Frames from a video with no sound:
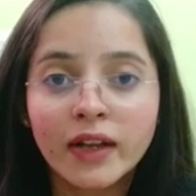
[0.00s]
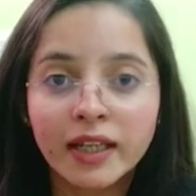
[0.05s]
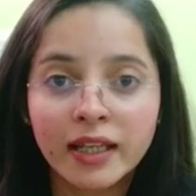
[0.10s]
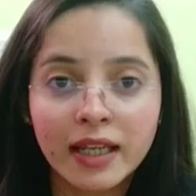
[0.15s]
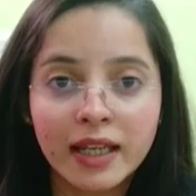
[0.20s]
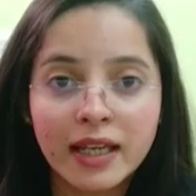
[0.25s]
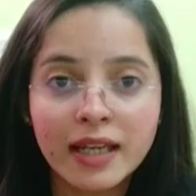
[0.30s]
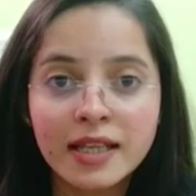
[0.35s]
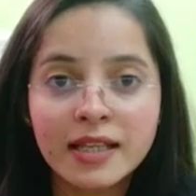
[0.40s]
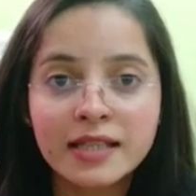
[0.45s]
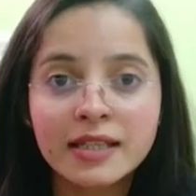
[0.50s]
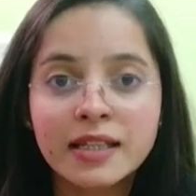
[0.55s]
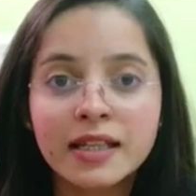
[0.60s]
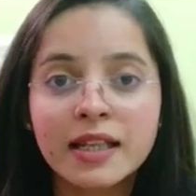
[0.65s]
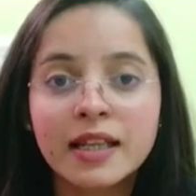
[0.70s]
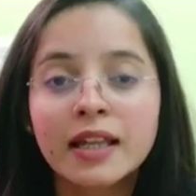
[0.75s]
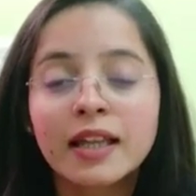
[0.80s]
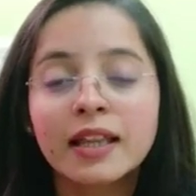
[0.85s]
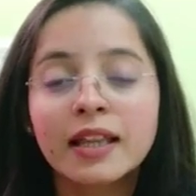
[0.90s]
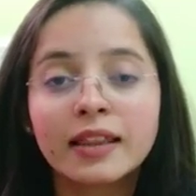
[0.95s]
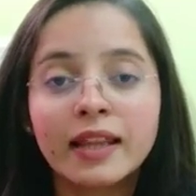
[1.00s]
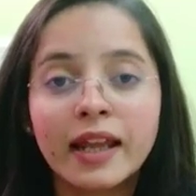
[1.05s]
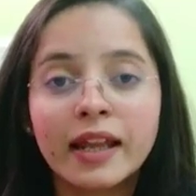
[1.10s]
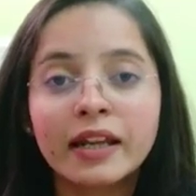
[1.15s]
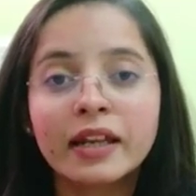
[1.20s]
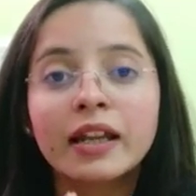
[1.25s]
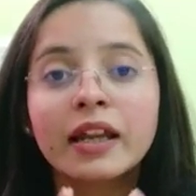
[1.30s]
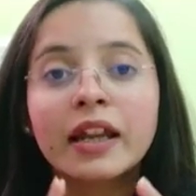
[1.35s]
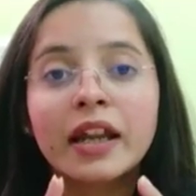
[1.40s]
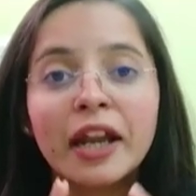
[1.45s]
case,
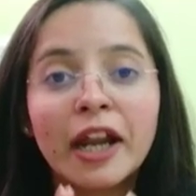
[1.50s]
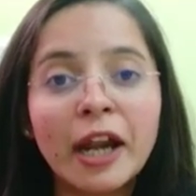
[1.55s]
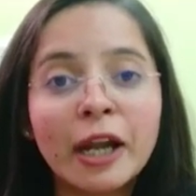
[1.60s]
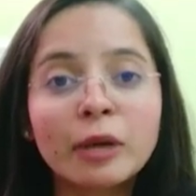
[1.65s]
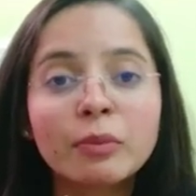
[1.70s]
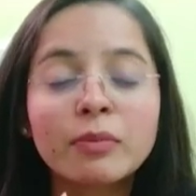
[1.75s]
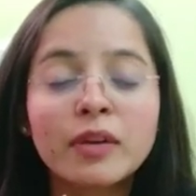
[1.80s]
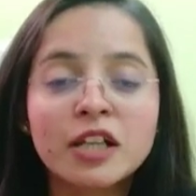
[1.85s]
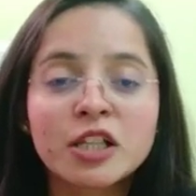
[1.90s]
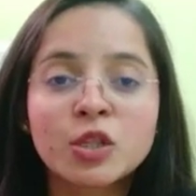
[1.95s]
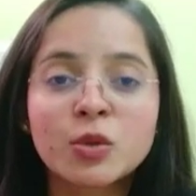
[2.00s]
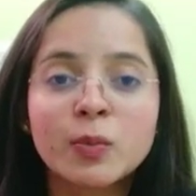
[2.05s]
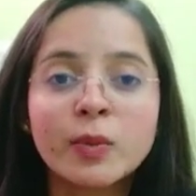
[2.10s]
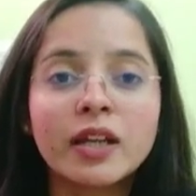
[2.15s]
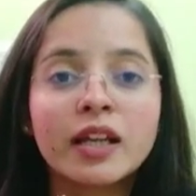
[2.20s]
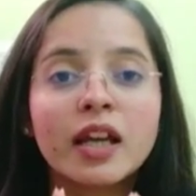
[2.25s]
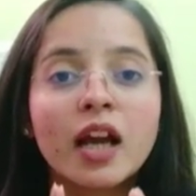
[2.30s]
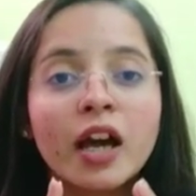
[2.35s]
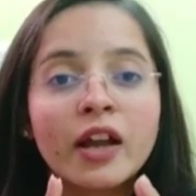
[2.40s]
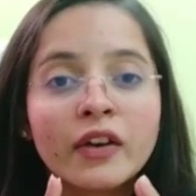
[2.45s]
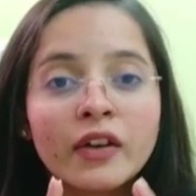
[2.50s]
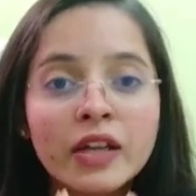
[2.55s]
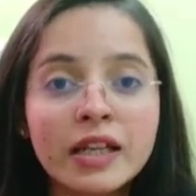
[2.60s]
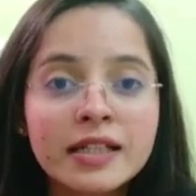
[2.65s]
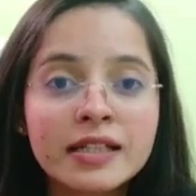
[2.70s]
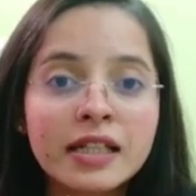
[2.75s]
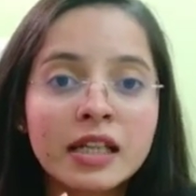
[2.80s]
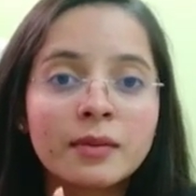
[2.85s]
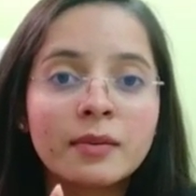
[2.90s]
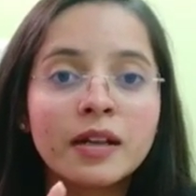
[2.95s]
then it must be a
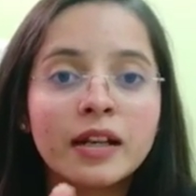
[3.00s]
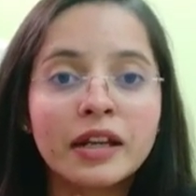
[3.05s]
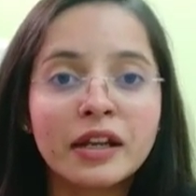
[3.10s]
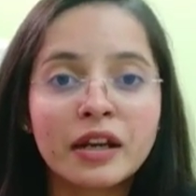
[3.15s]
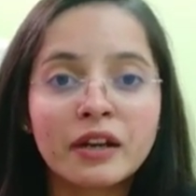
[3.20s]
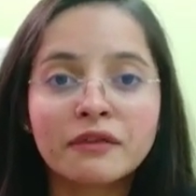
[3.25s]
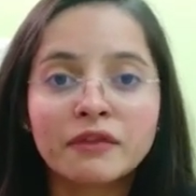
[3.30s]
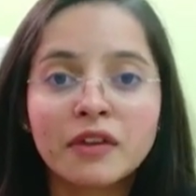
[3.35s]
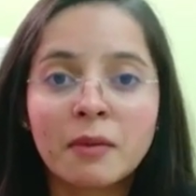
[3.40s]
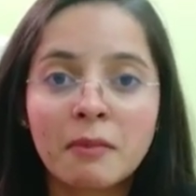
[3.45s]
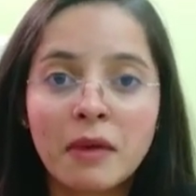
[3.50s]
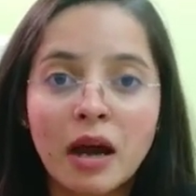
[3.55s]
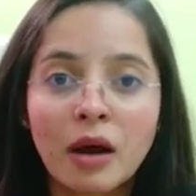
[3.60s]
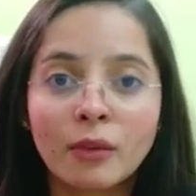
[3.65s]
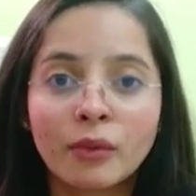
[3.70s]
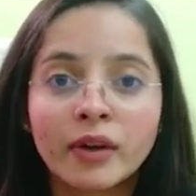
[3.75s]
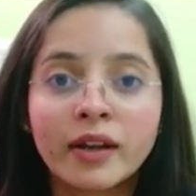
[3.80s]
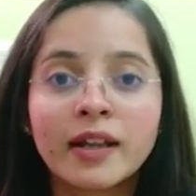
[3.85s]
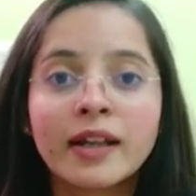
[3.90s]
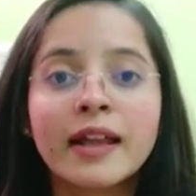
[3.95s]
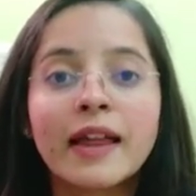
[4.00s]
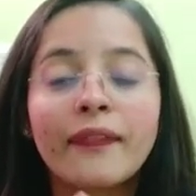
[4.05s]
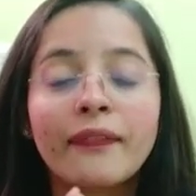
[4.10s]
reasonable enough amount